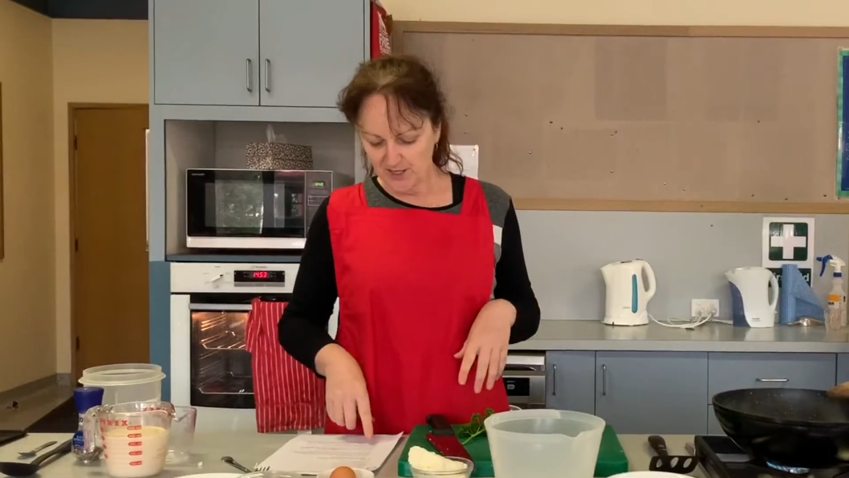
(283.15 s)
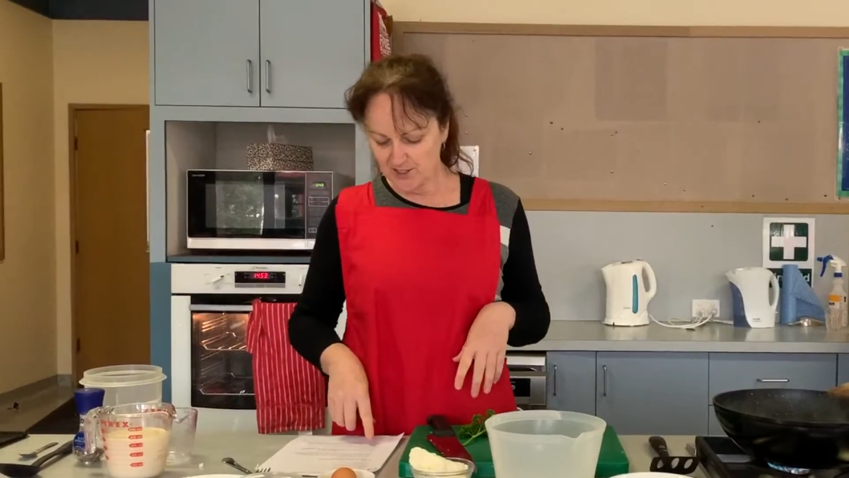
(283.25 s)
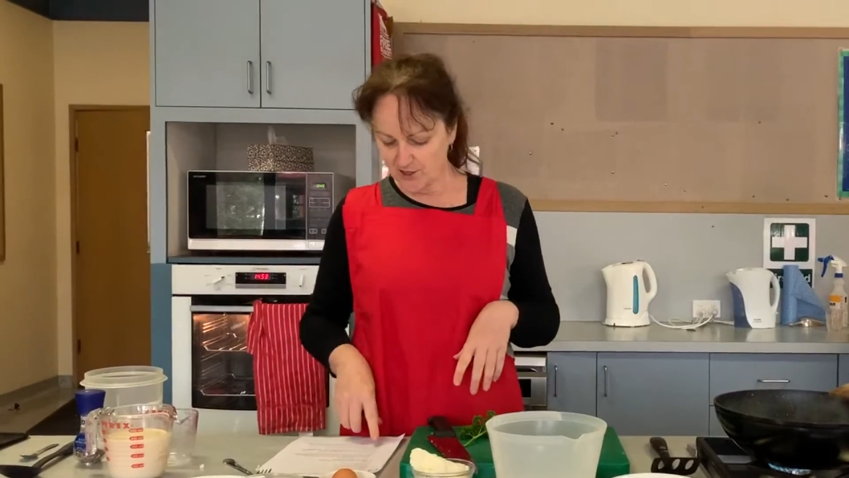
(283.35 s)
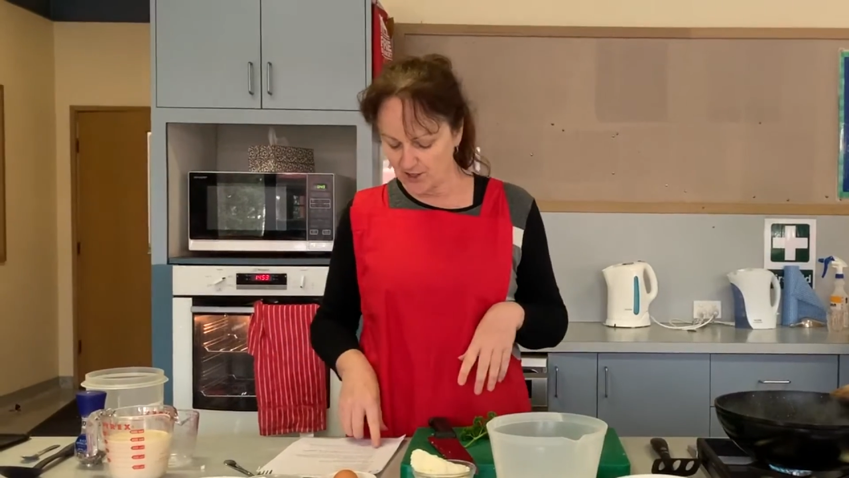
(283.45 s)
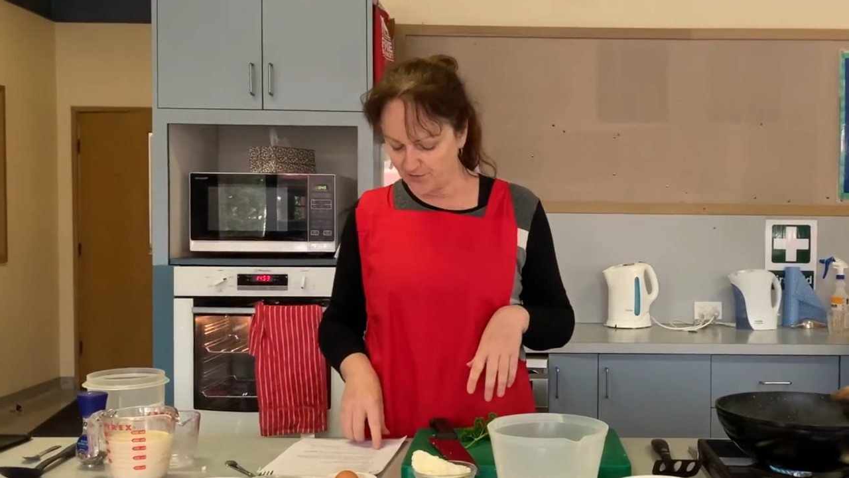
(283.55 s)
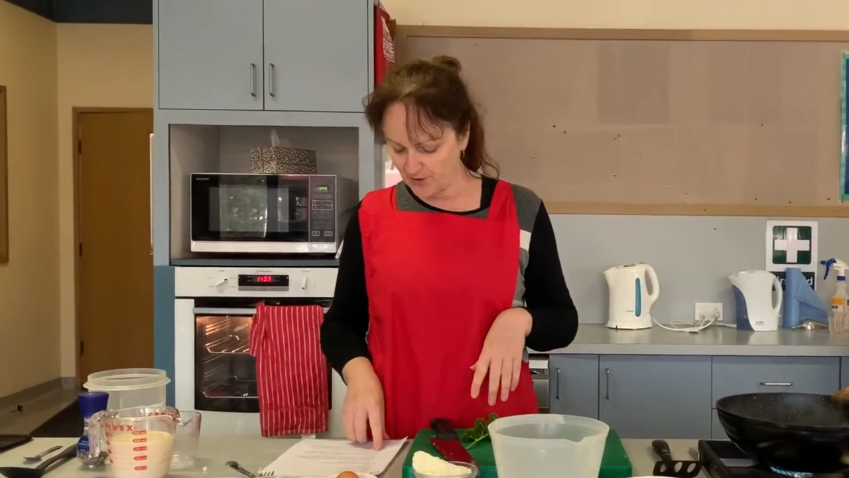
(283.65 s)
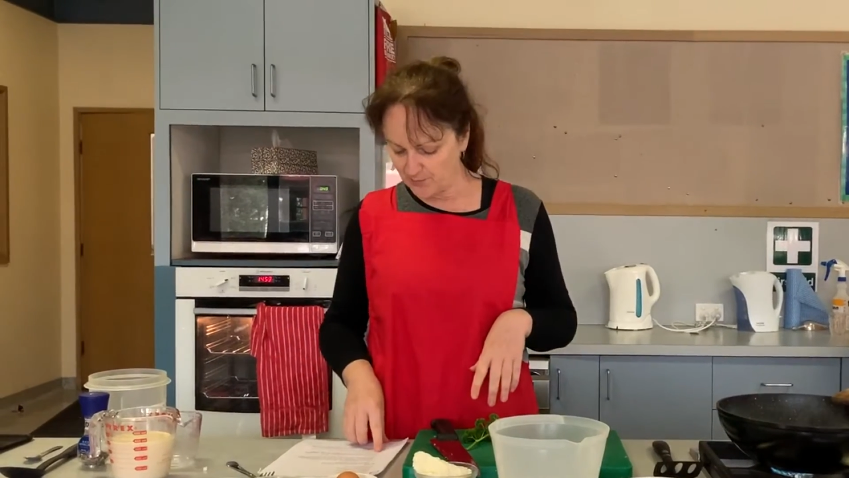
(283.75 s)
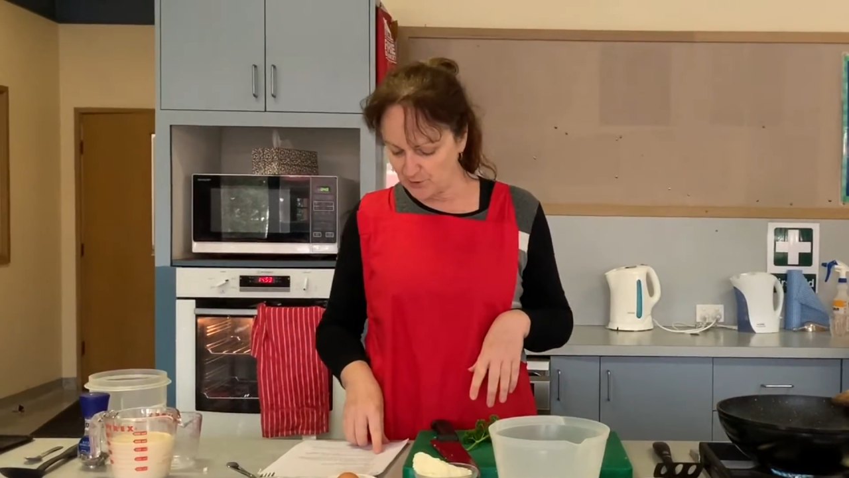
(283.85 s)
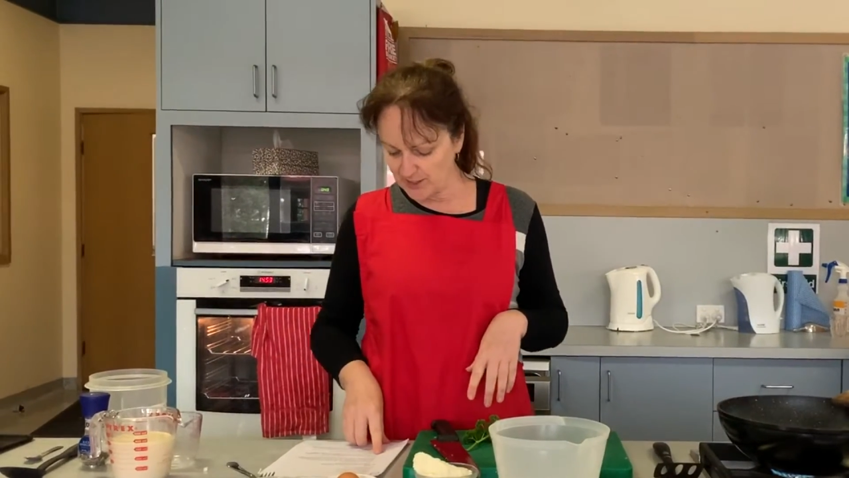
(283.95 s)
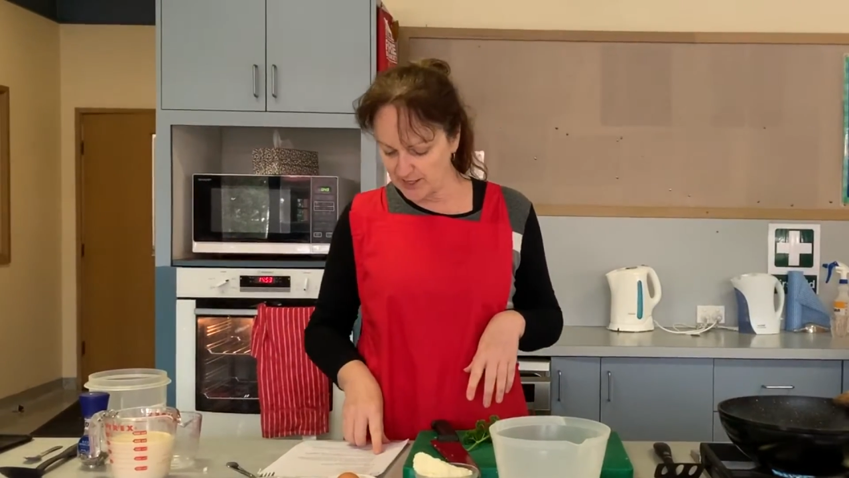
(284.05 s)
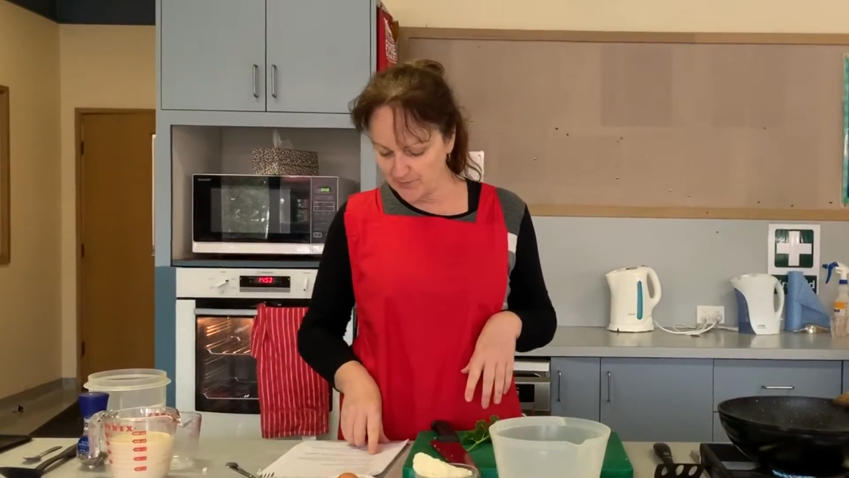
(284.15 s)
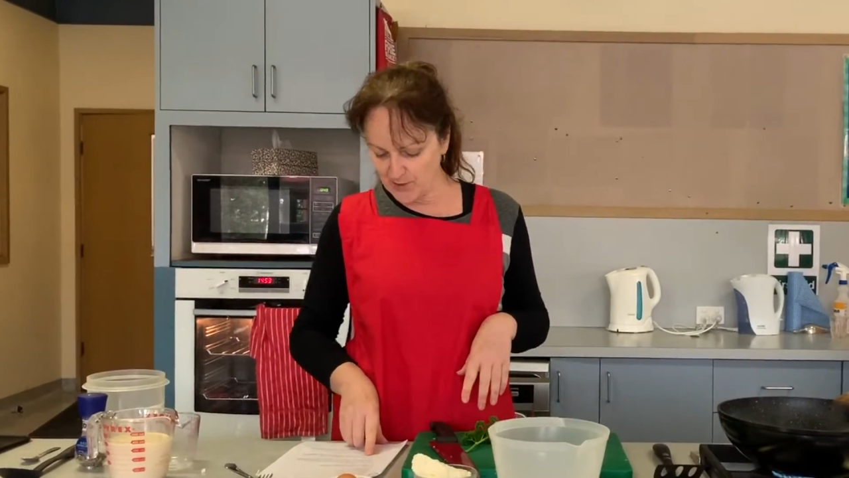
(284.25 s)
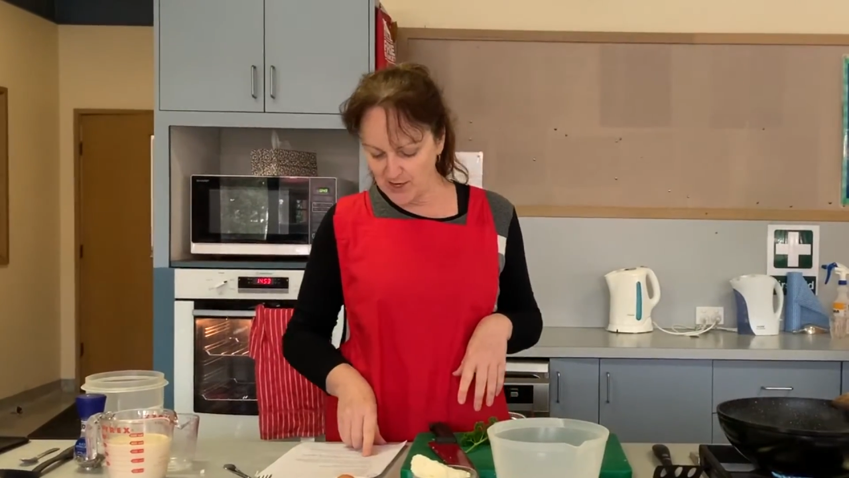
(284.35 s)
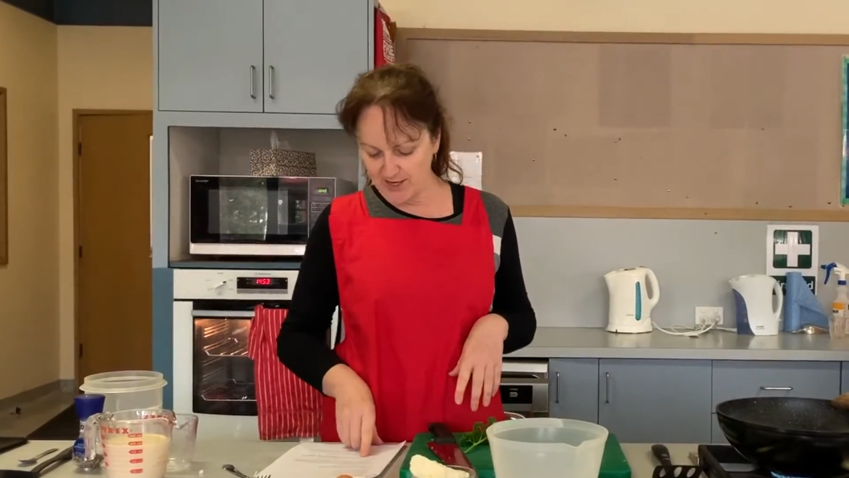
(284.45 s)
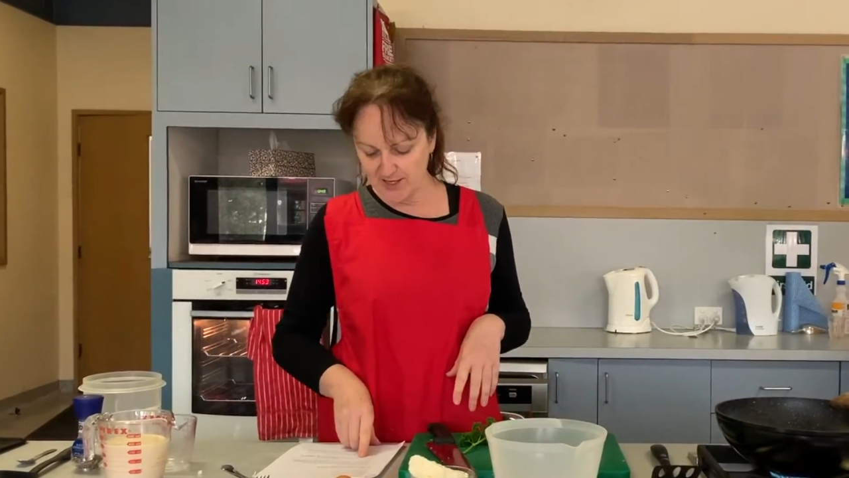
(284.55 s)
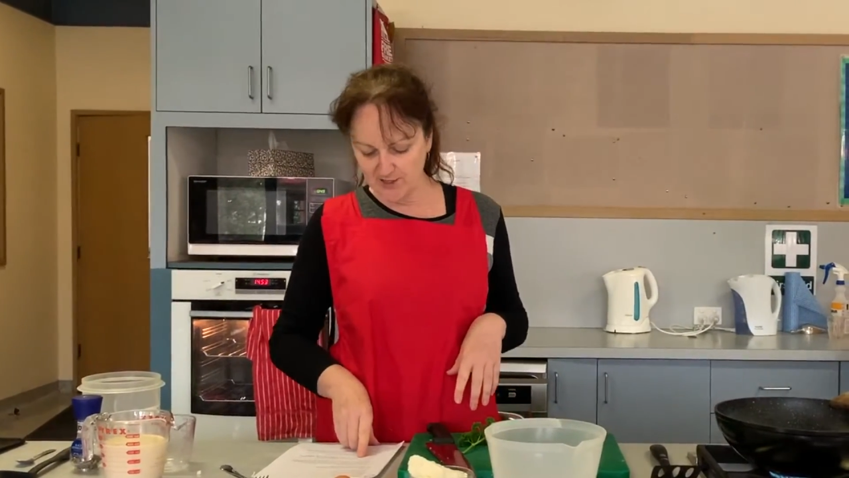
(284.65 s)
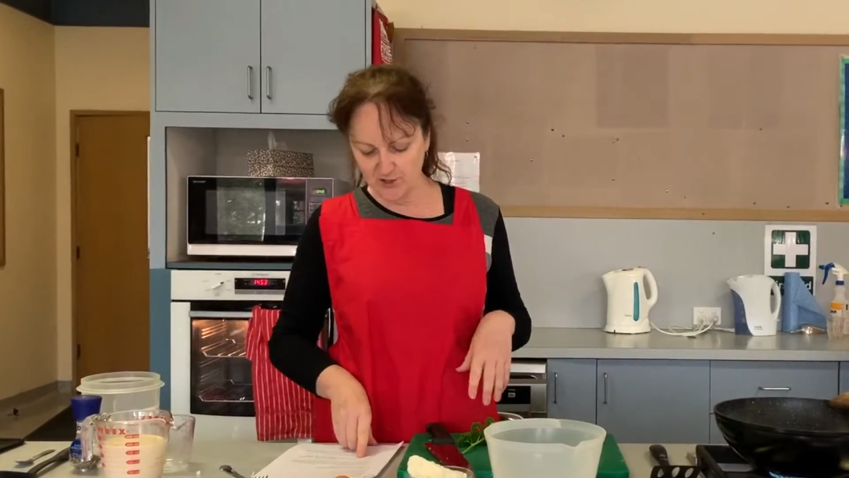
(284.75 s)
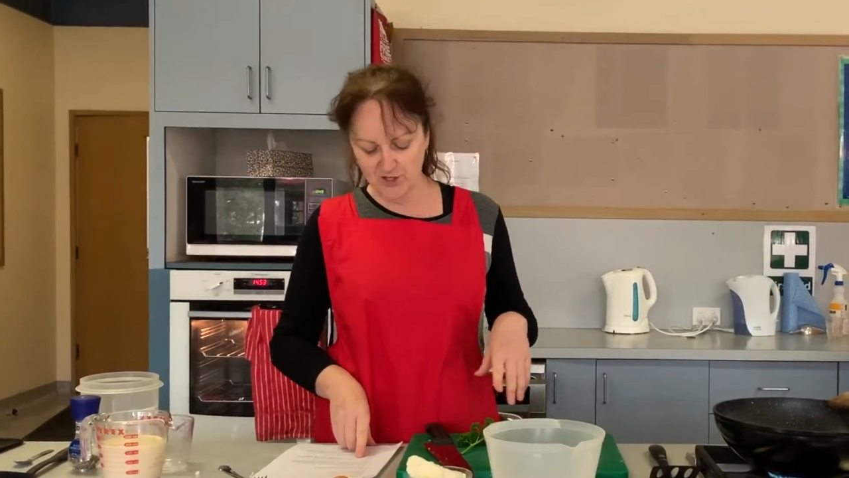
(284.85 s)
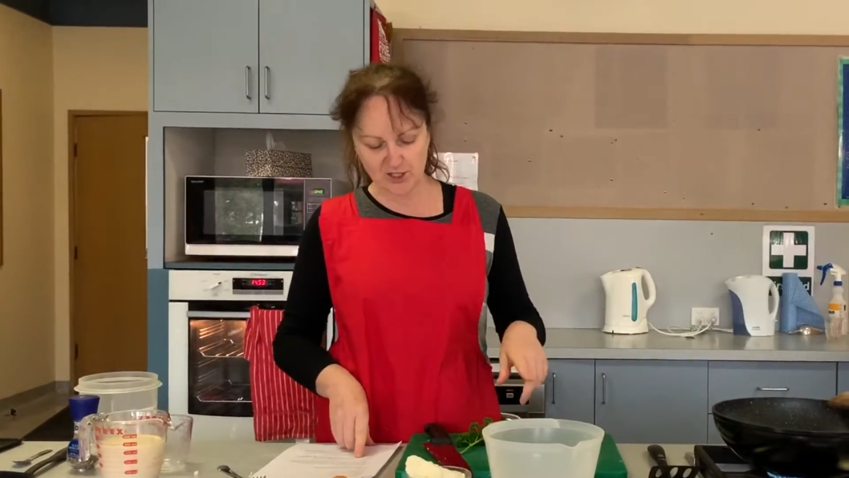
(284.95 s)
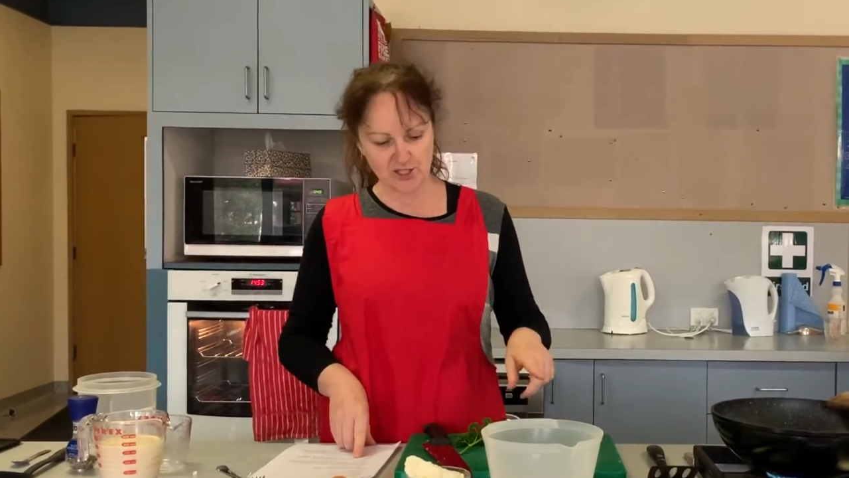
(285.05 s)
So if I'm looking at my
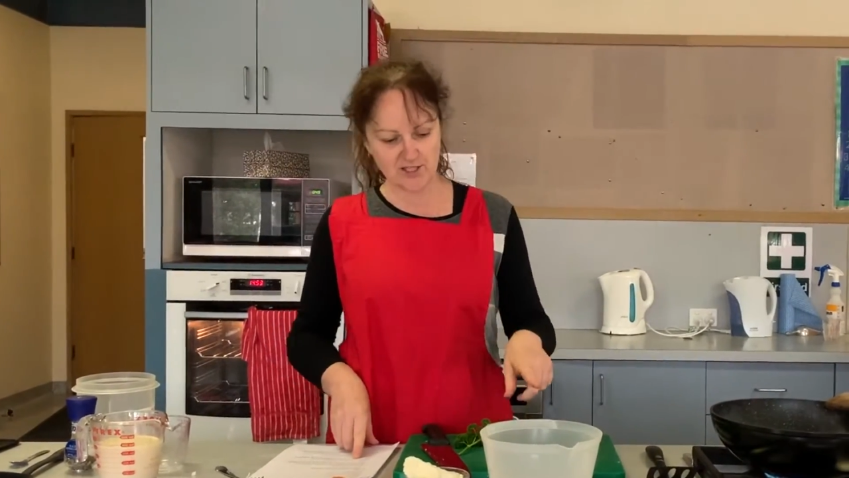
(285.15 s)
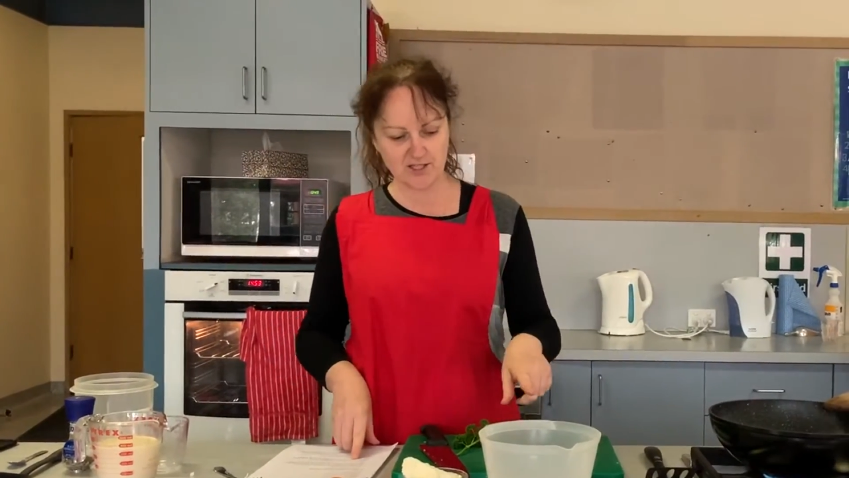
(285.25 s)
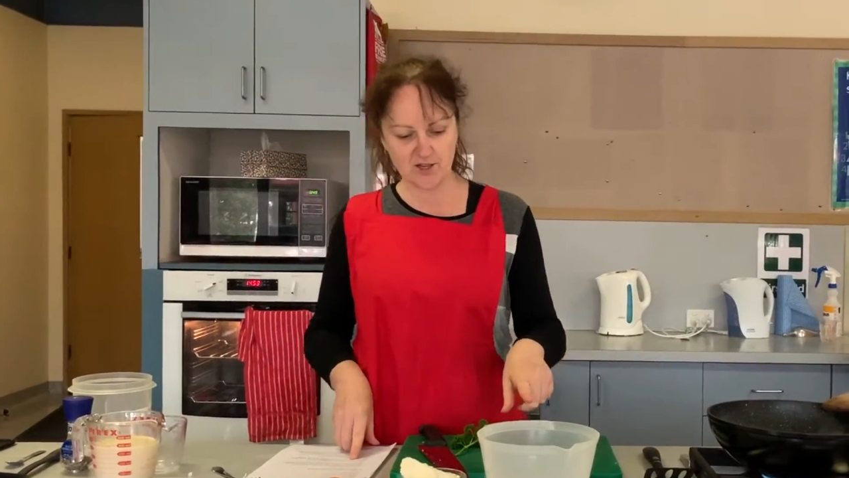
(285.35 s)
instructions,